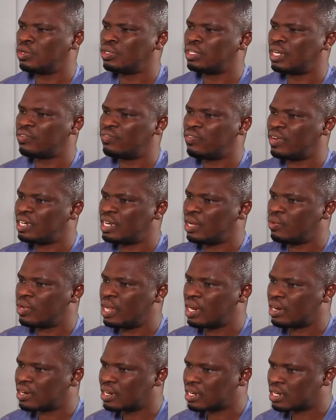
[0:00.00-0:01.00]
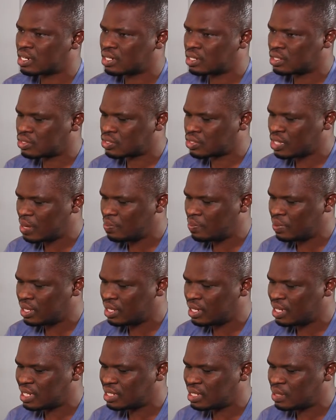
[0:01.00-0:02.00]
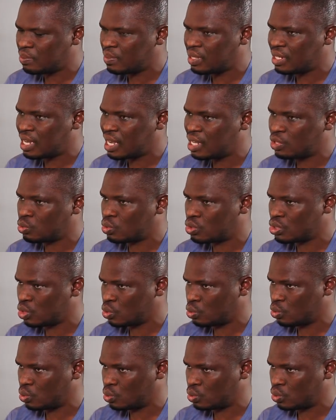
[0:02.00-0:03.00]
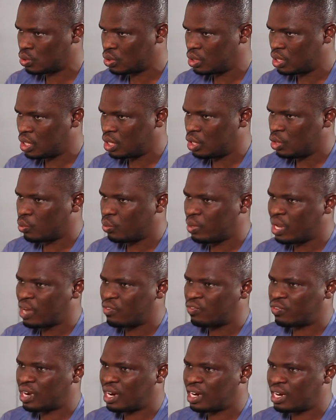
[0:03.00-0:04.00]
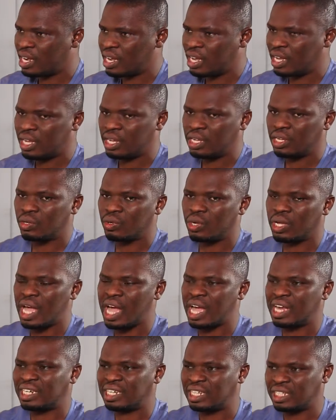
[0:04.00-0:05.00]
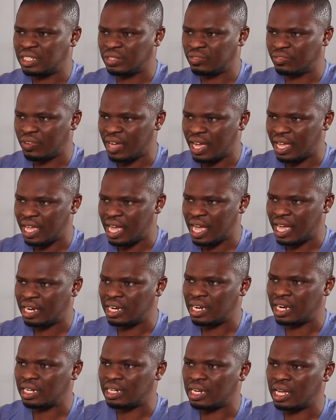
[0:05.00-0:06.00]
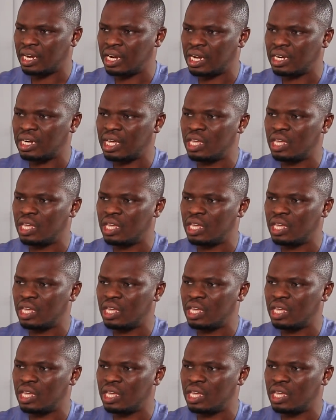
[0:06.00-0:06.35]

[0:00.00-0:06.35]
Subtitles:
the fact that we are scrapping it doesn't mean that it wasn't good. We have rather identified another